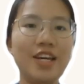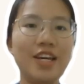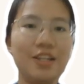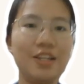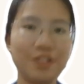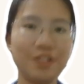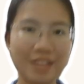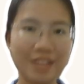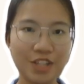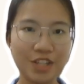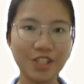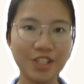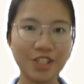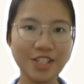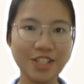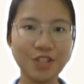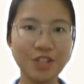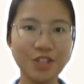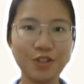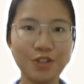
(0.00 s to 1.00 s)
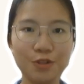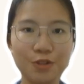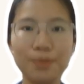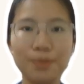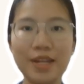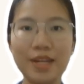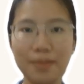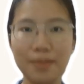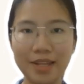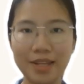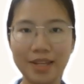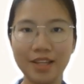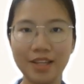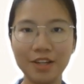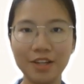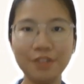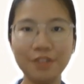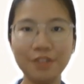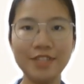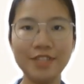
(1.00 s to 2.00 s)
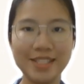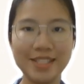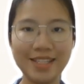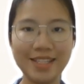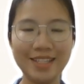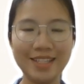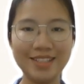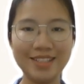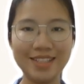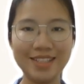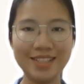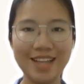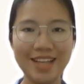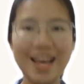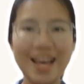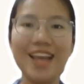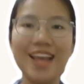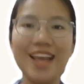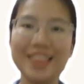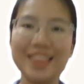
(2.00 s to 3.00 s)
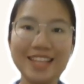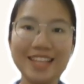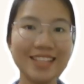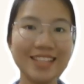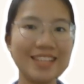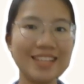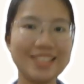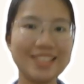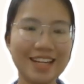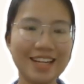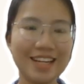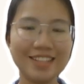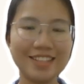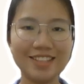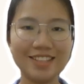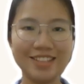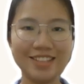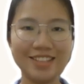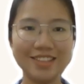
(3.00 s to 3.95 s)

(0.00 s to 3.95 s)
Introductions to Mathematical Reasonings. Let's get started.